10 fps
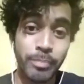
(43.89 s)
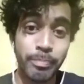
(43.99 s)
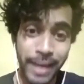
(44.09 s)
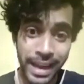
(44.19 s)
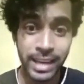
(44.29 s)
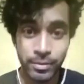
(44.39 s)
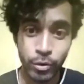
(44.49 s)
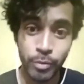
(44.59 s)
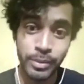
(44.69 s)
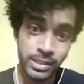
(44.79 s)
banned
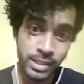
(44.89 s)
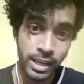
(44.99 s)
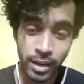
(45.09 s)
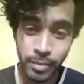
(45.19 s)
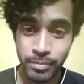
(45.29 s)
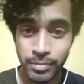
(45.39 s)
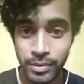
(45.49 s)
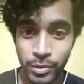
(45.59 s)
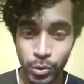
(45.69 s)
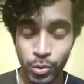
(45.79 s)
from Instagram.
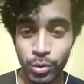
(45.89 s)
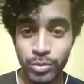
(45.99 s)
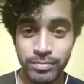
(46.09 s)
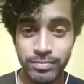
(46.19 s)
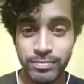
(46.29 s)
So uh-huh.